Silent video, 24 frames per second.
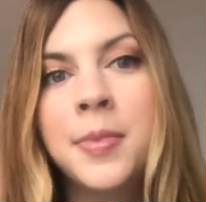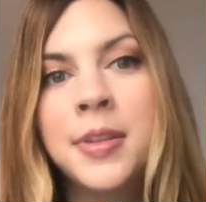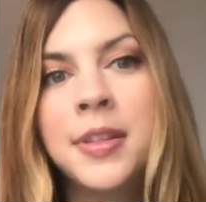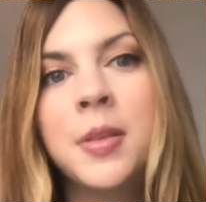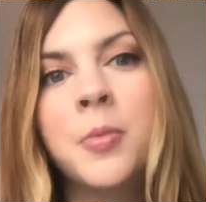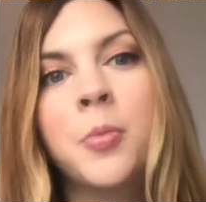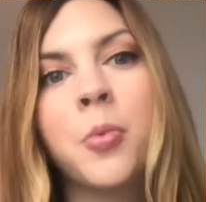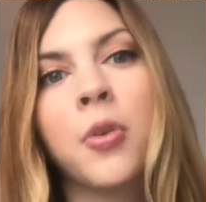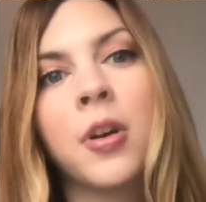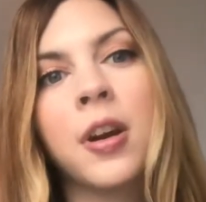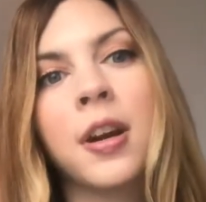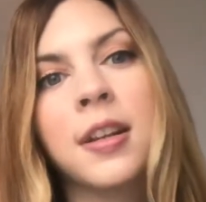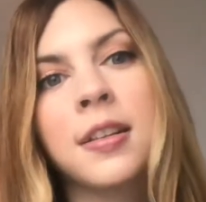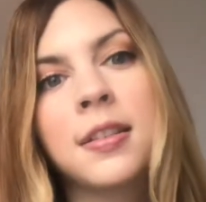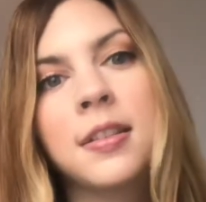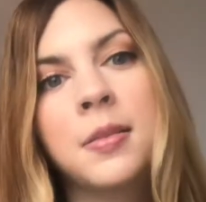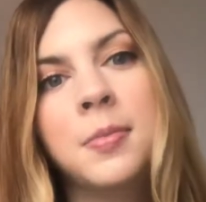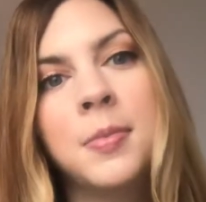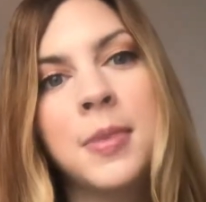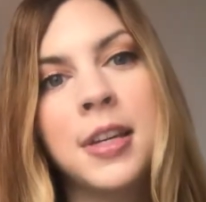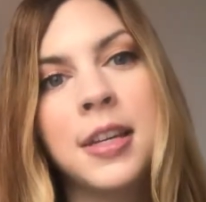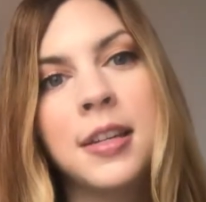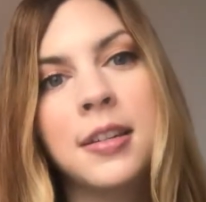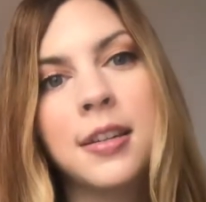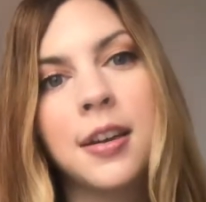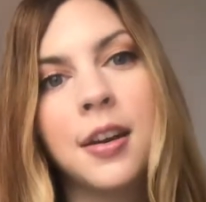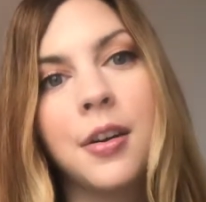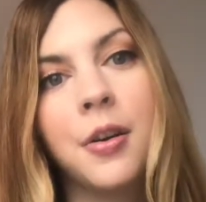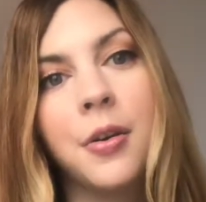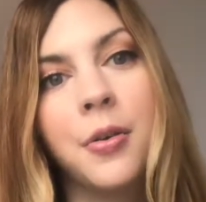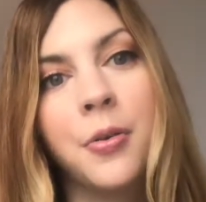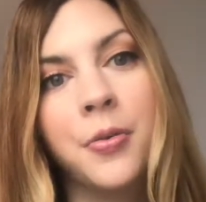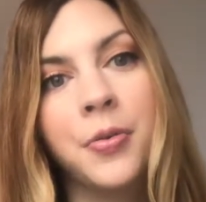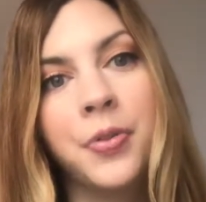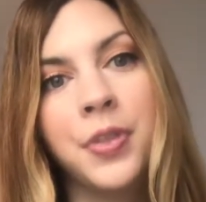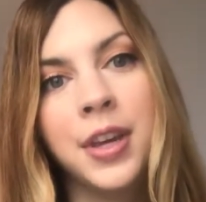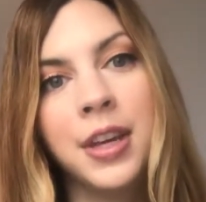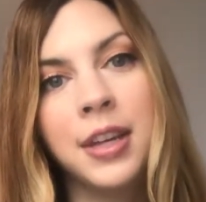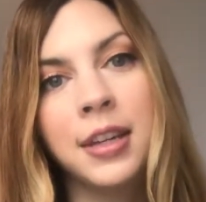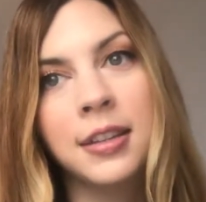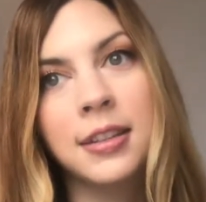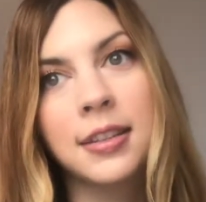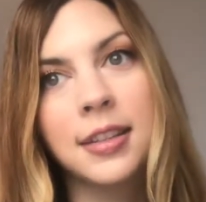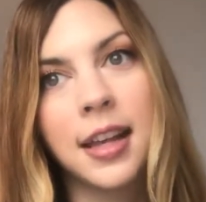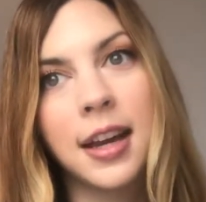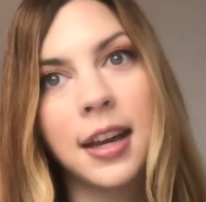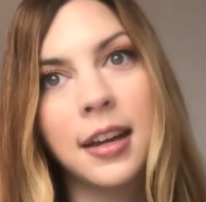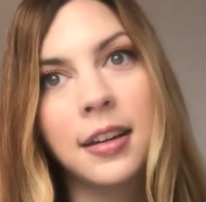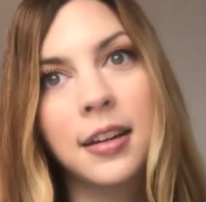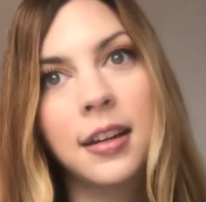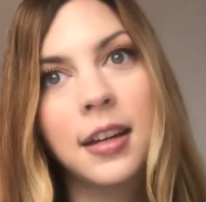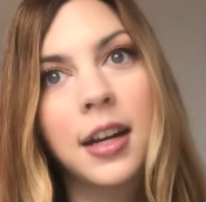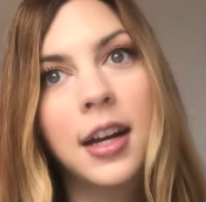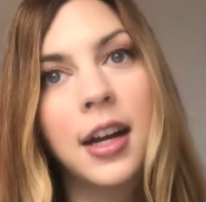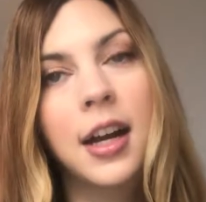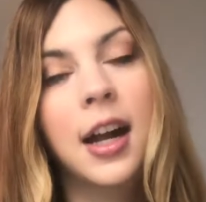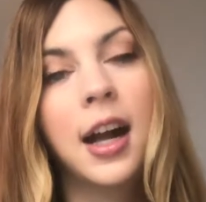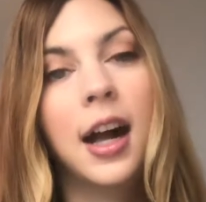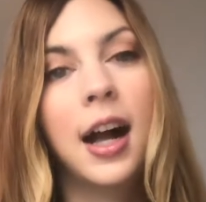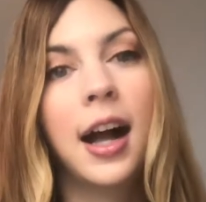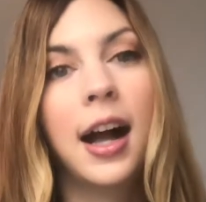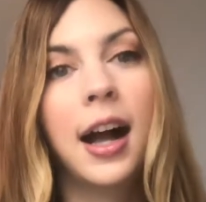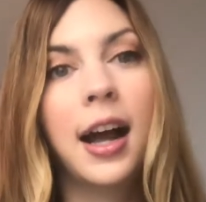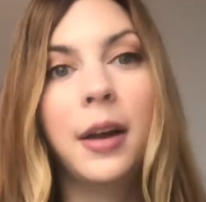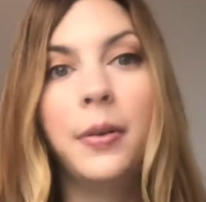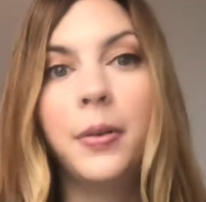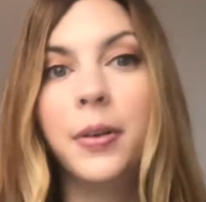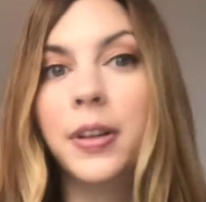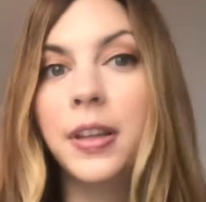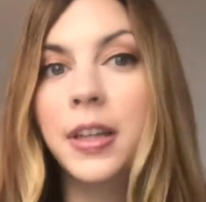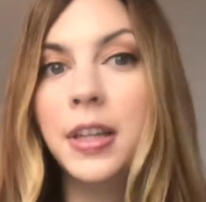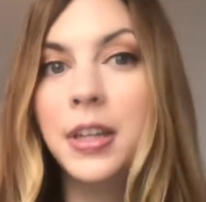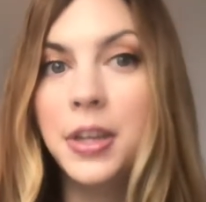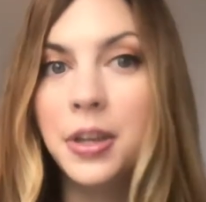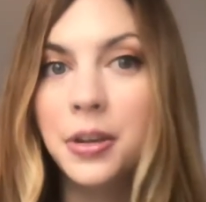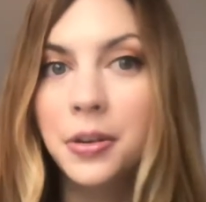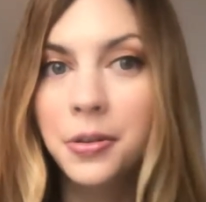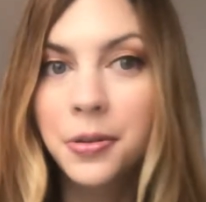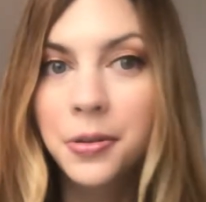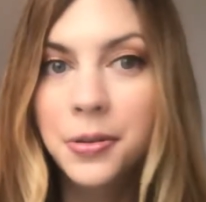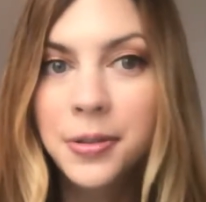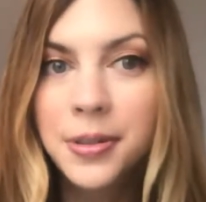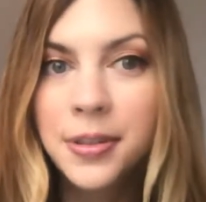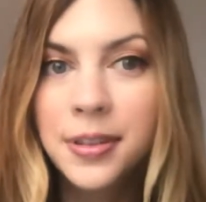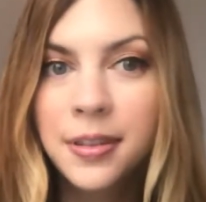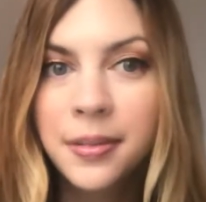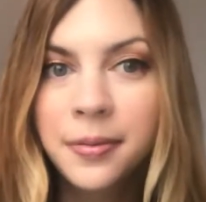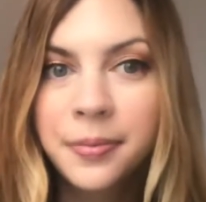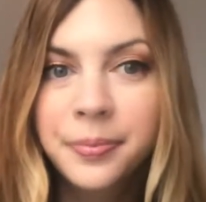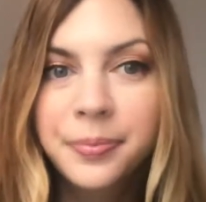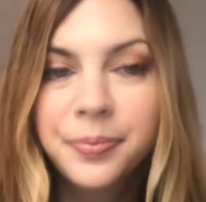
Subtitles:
It's important to me to own things that I really use